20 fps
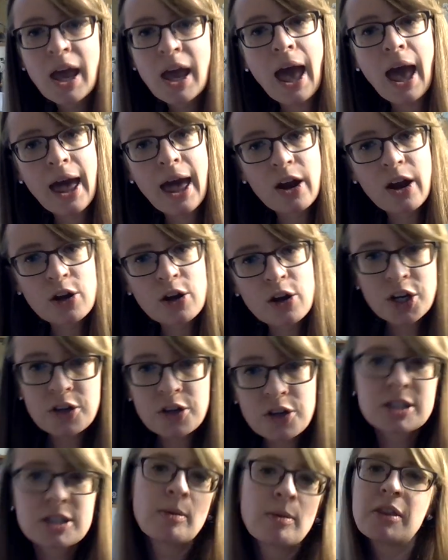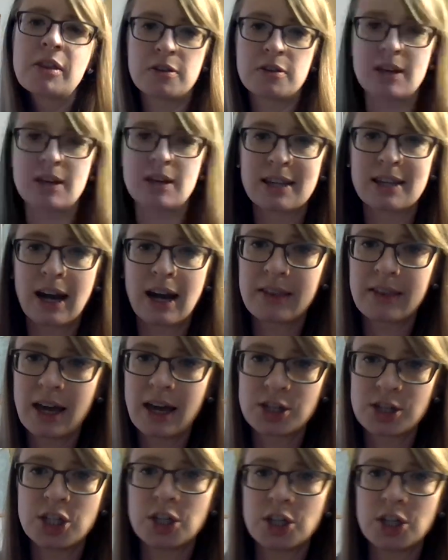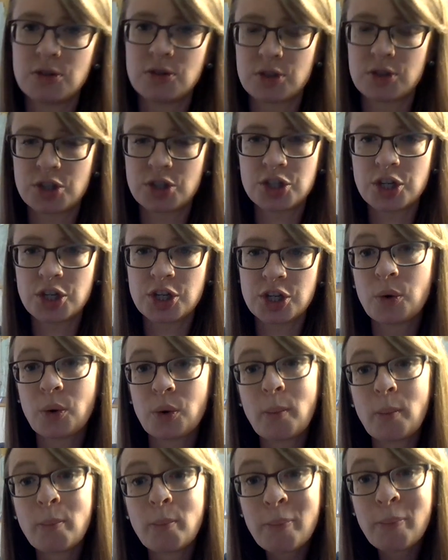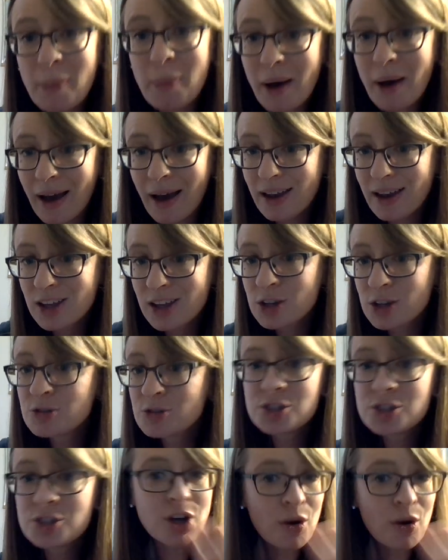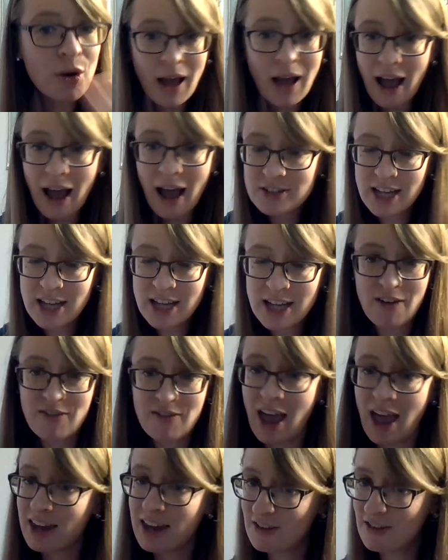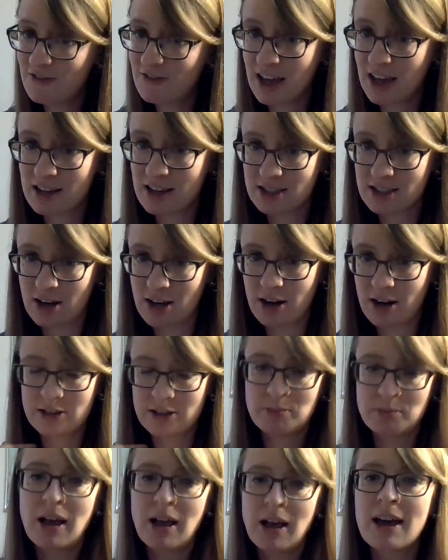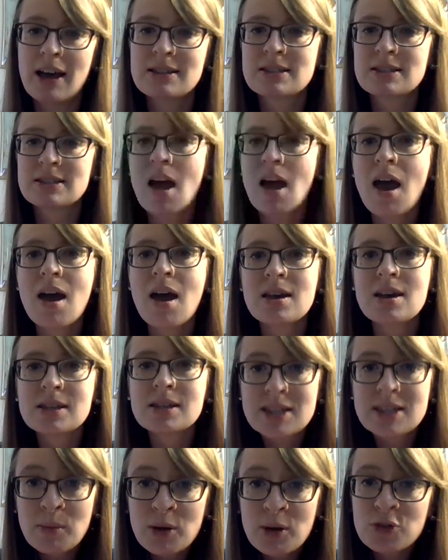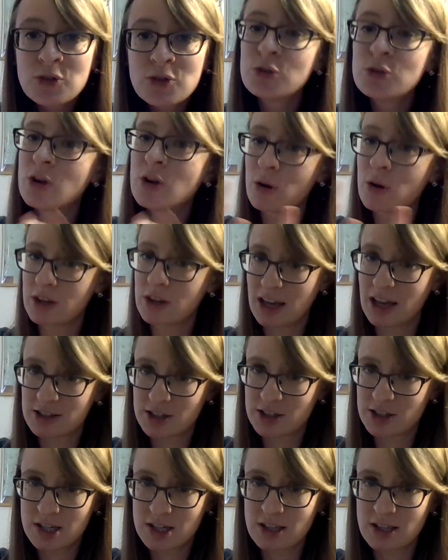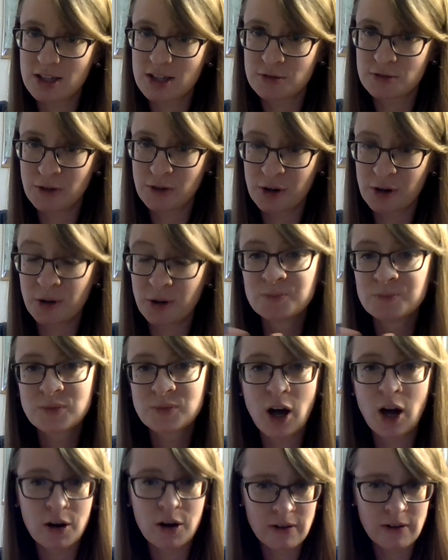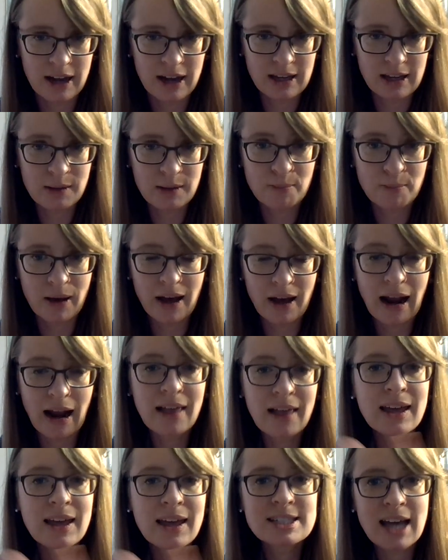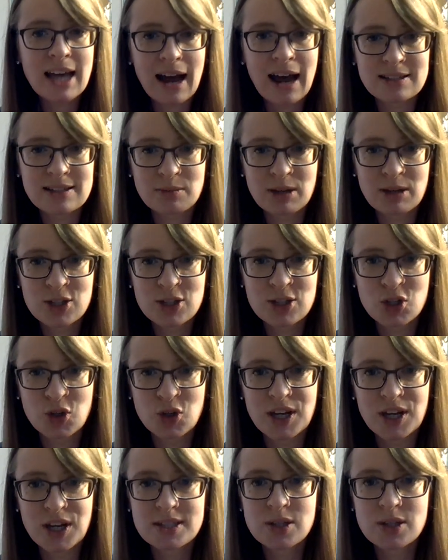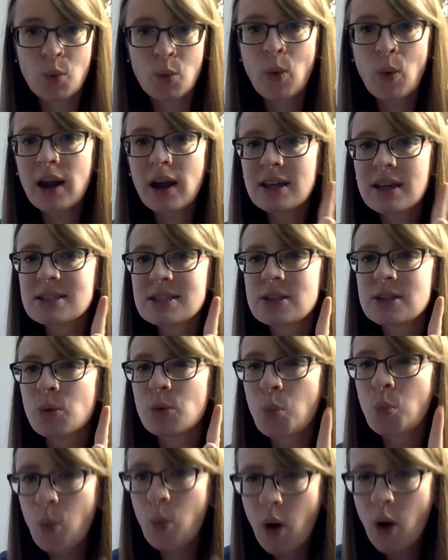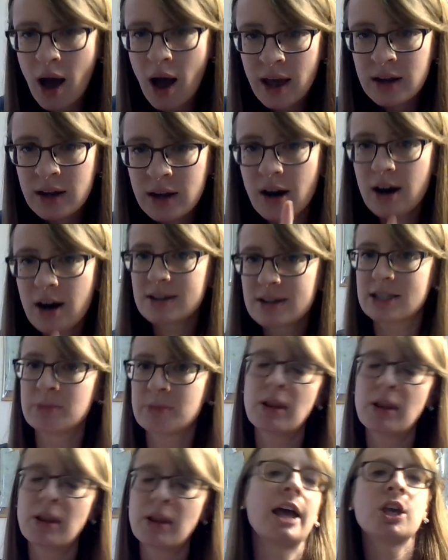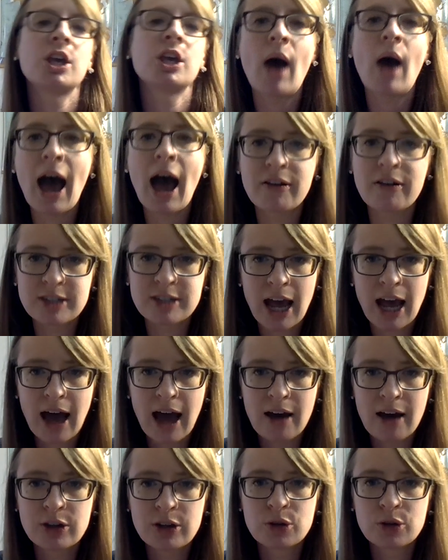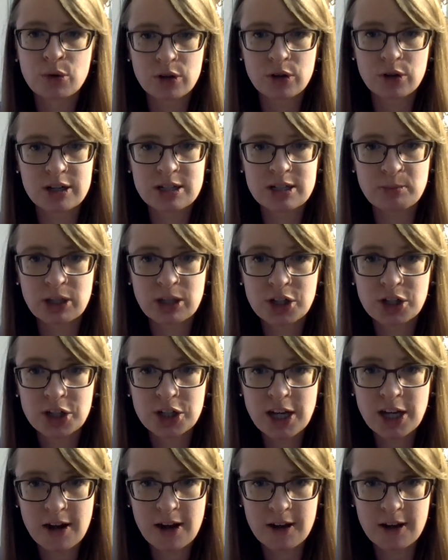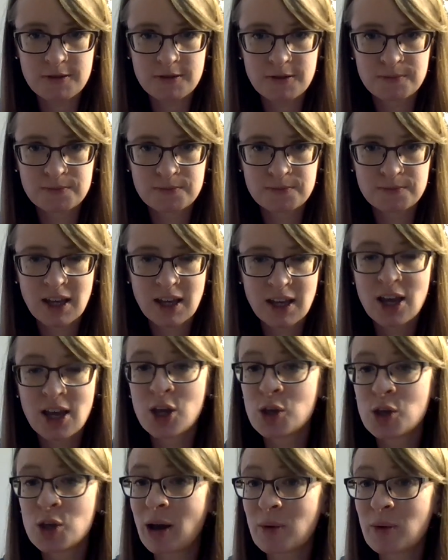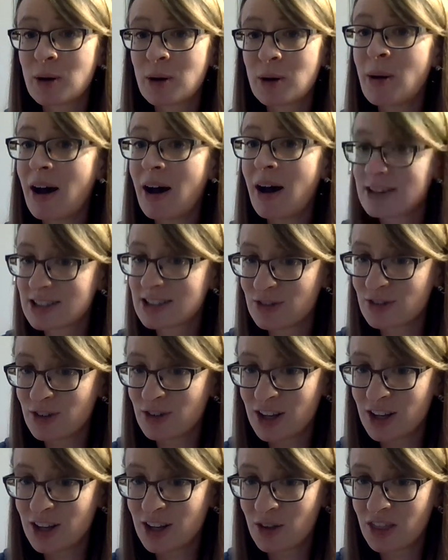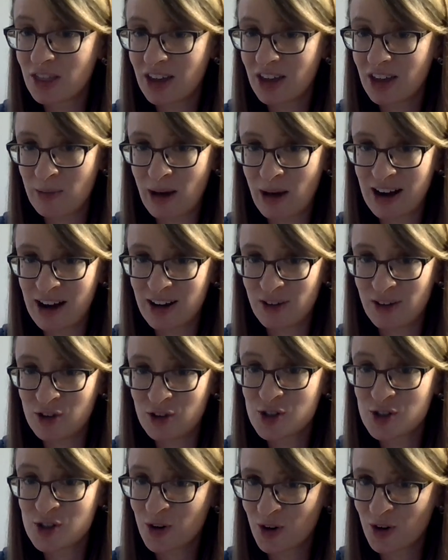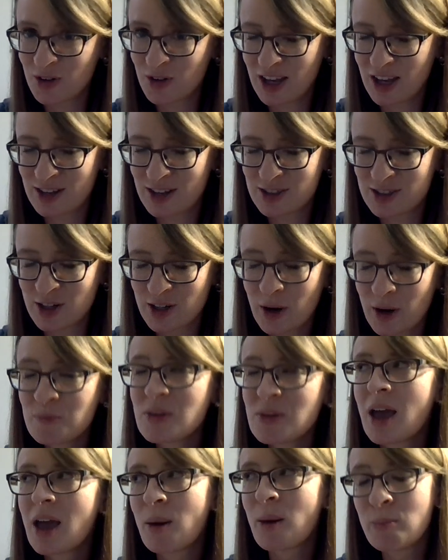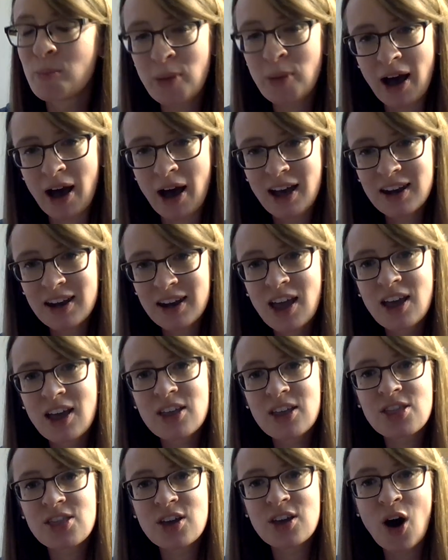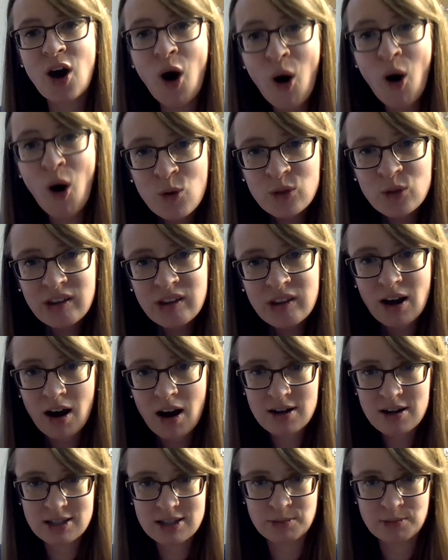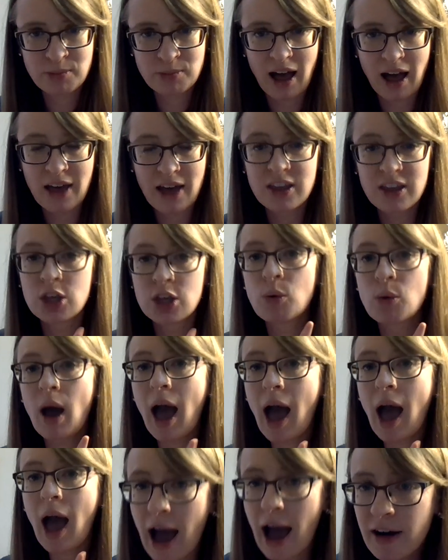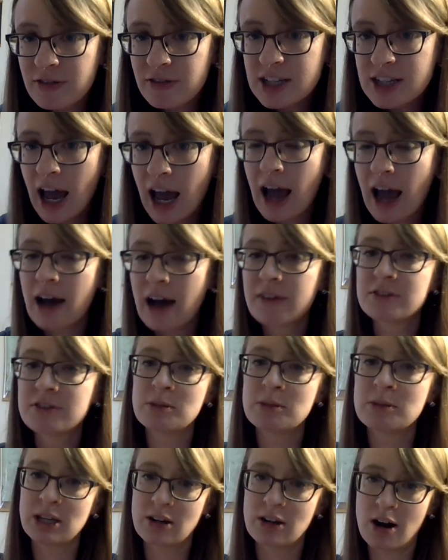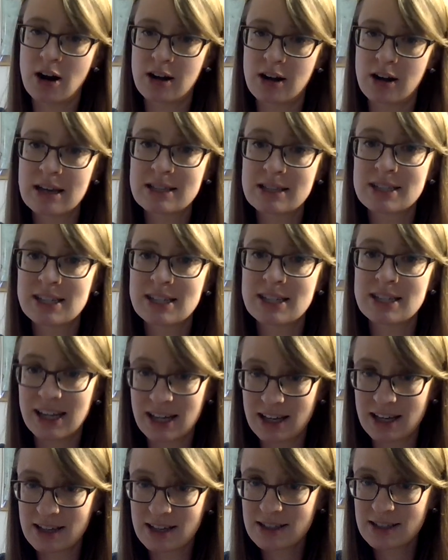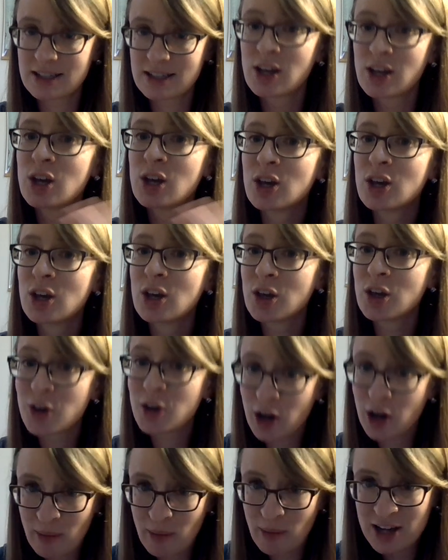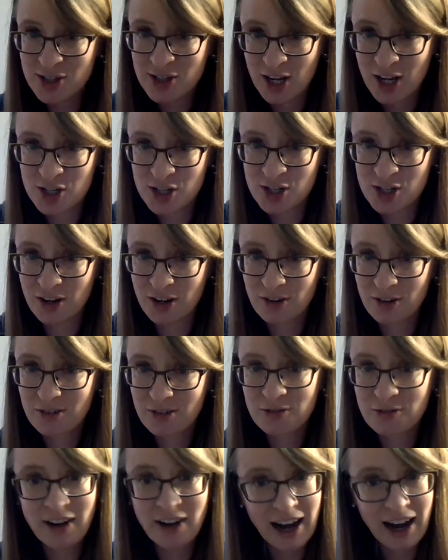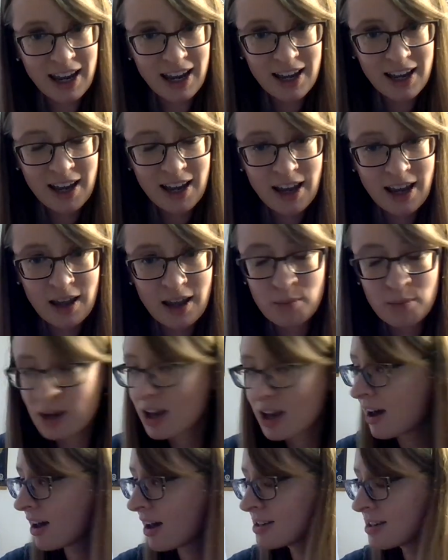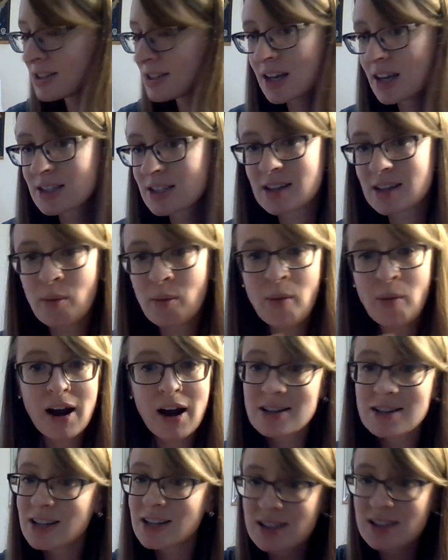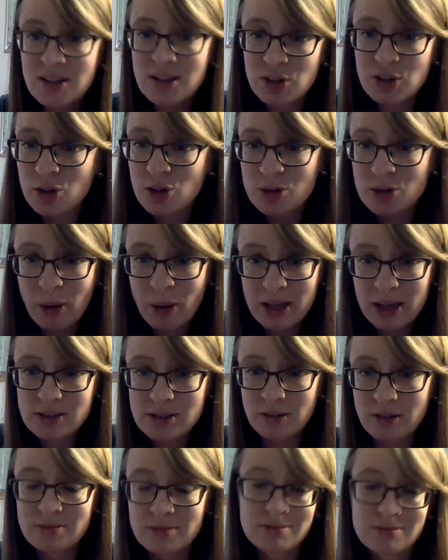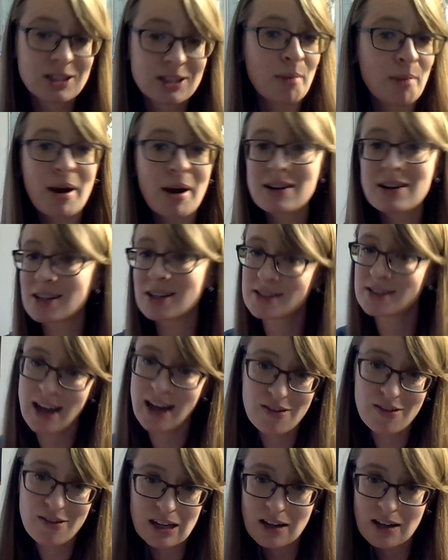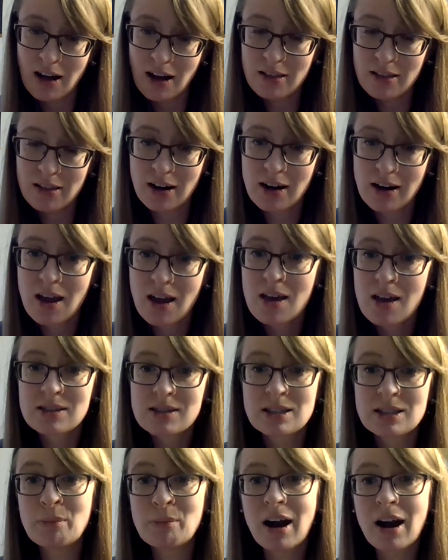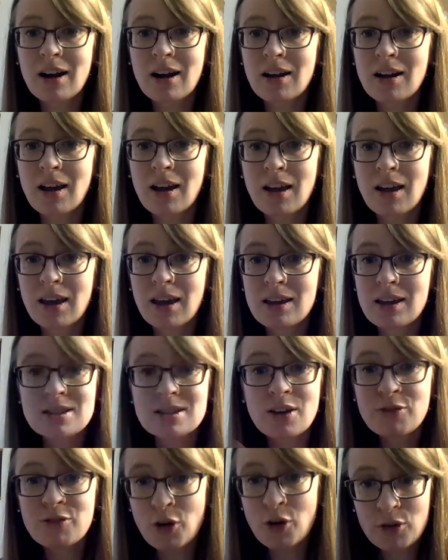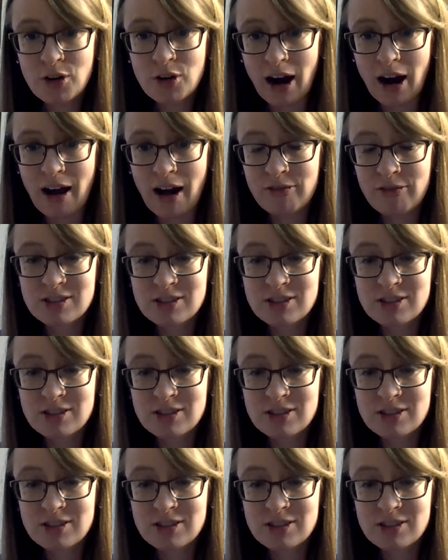And I'll show you some other things that I like to use too. But you don't have to have any fancy art supplies. Some of you know the answer to this riddle already, but I like to ask my students, what is the one art supply you have to have in order to be creative? You might want to pause the video and think about it if you don't know the answer. But the only art supply that you have to be an artist is your imagination, right? Because some art doesn't even use a pencil. Some art doesn't have any color. Some art is a photograph.